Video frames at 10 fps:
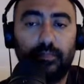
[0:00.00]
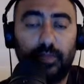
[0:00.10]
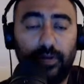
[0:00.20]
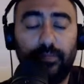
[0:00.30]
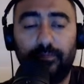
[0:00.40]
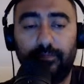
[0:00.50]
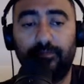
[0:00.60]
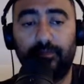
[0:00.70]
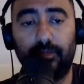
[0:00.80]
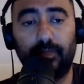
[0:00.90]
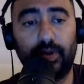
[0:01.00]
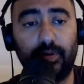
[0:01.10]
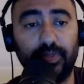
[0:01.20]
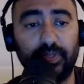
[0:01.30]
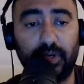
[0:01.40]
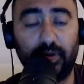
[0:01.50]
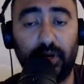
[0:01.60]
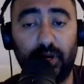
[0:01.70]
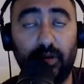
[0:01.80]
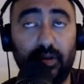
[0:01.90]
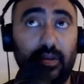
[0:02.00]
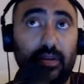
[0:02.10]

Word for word: Yeah. 100% agreed. And